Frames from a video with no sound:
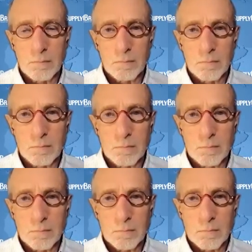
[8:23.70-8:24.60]

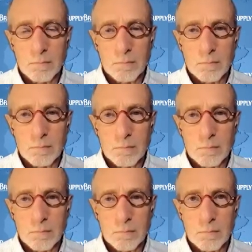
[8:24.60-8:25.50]

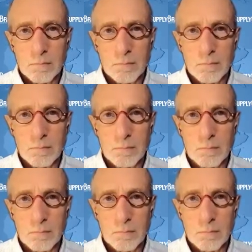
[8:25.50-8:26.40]

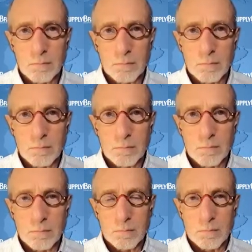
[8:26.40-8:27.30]

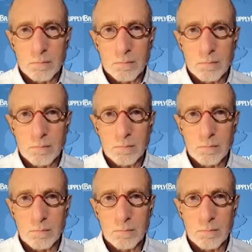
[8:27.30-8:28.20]

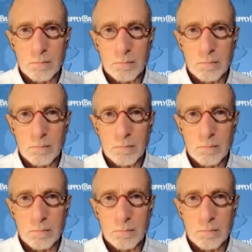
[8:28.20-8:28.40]
(silent)